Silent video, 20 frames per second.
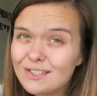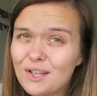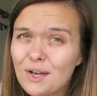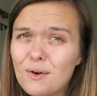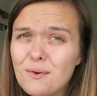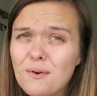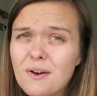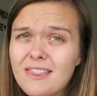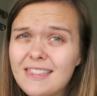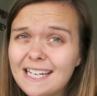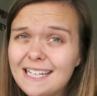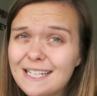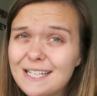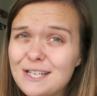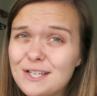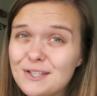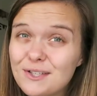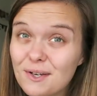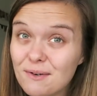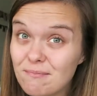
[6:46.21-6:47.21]
So thank
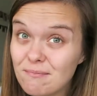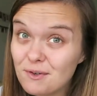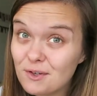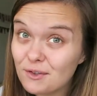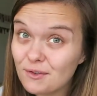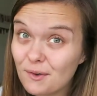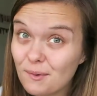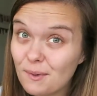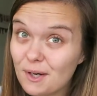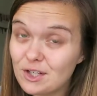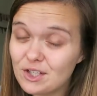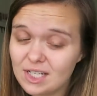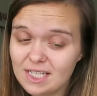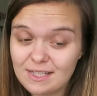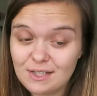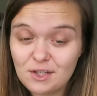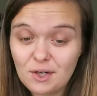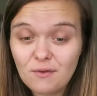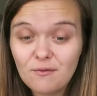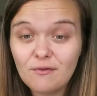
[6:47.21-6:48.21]
you so much for
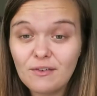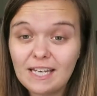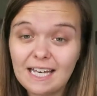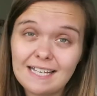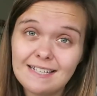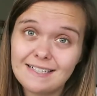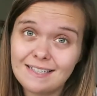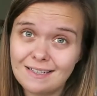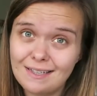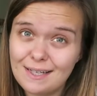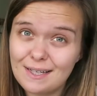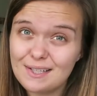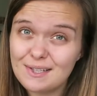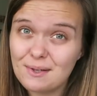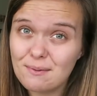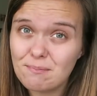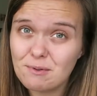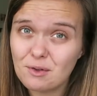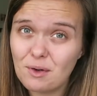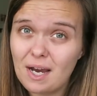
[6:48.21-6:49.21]
watching. Don't forget to click
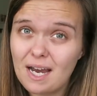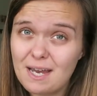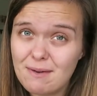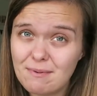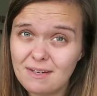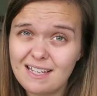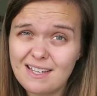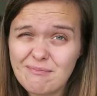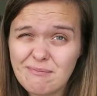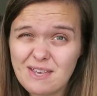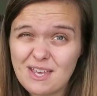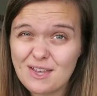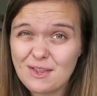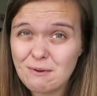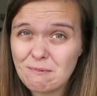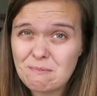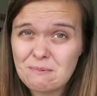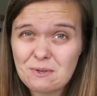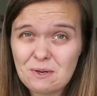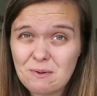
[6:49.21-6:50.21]
subscribe and give me a
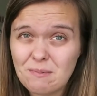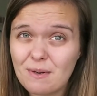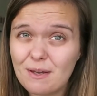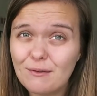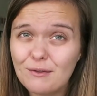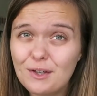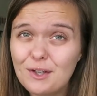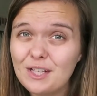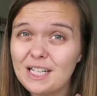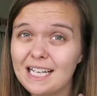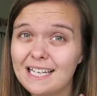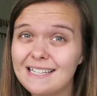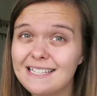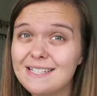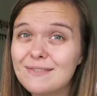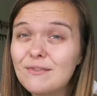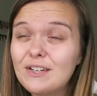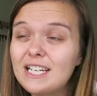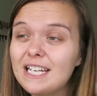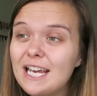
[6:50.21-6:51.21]
thumbs up if you like
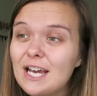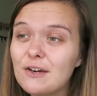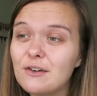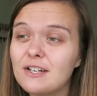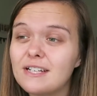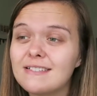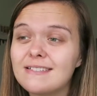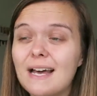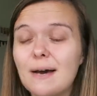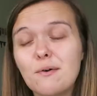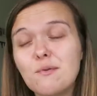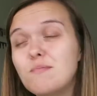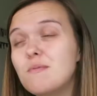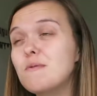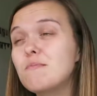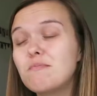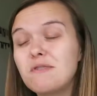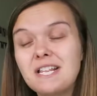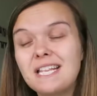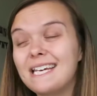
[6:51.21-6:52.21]
this video, because that would be
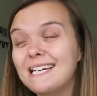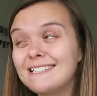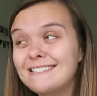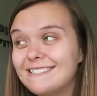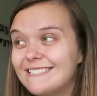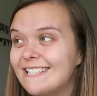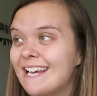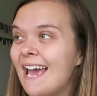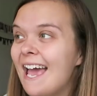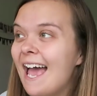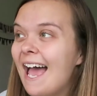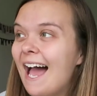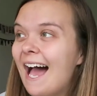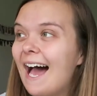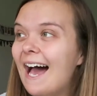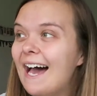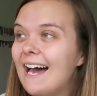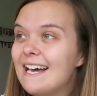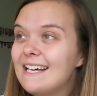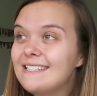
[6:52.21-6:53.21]
brilliant.
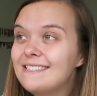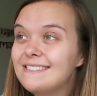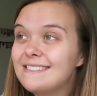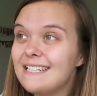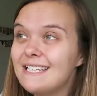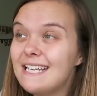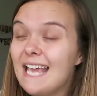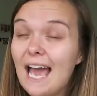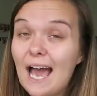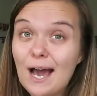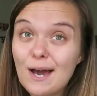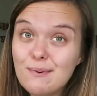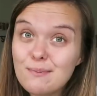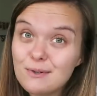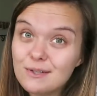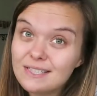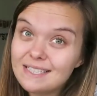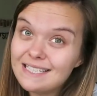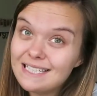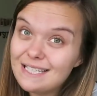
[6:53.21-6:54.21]
And yeah, I
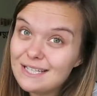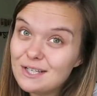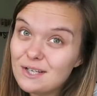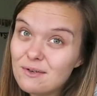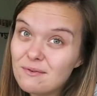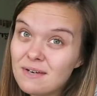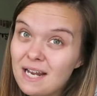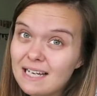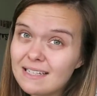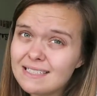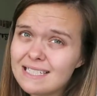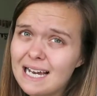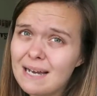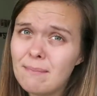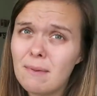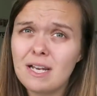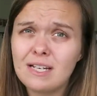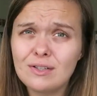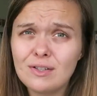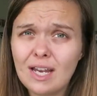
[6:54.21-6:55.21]
will see you next
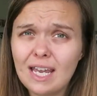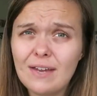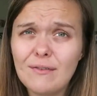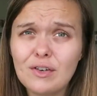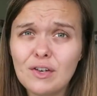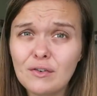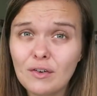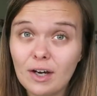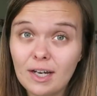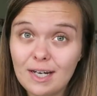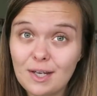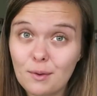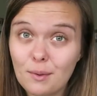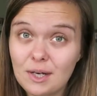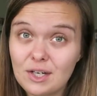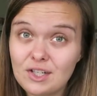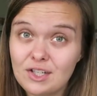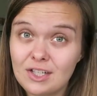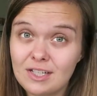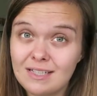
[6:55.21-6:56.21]
time, and if you've got any
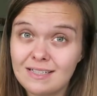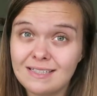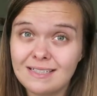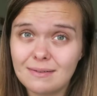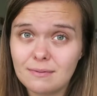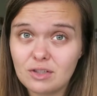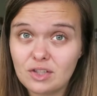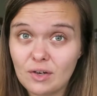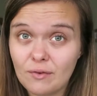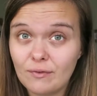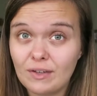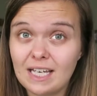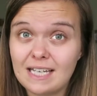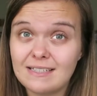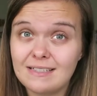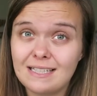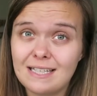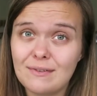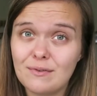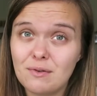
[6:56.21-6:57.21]
questions, don't forget
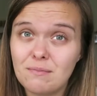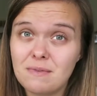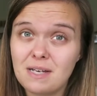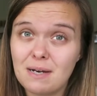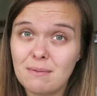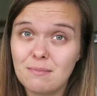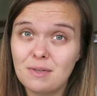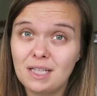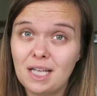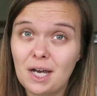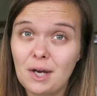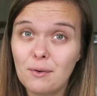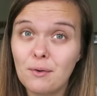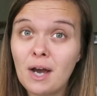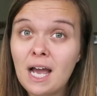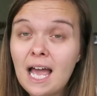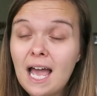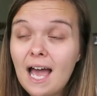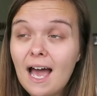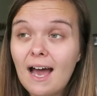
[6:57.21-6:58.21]
to leave them down below.
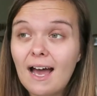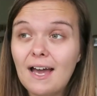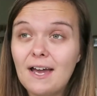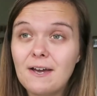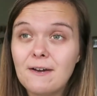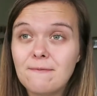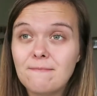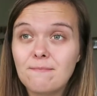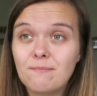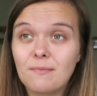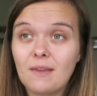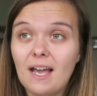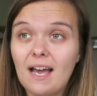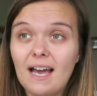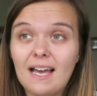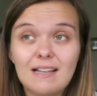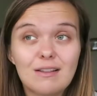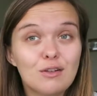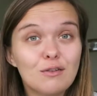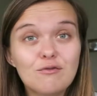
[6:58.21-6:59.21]
um,
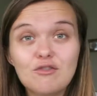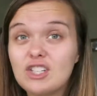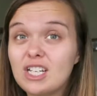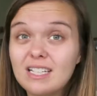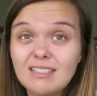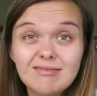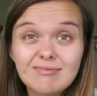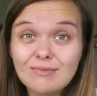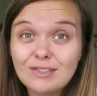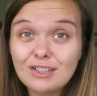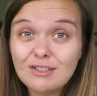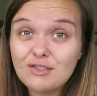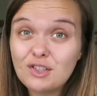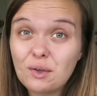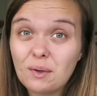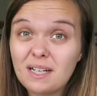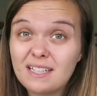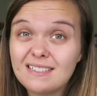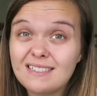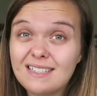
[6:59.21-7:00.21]
I'd love to love
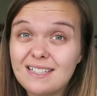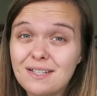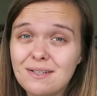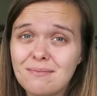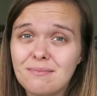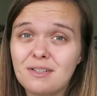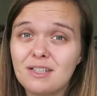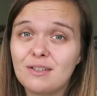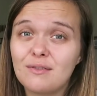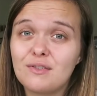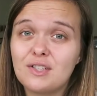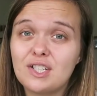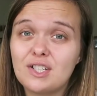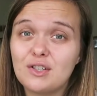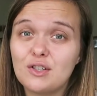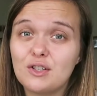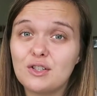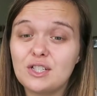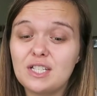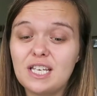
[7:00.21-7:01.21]
to answer them and love to
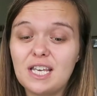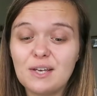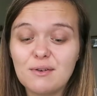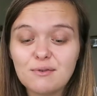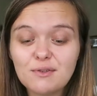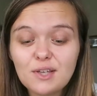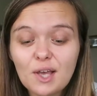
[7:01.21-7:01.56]
talk to you.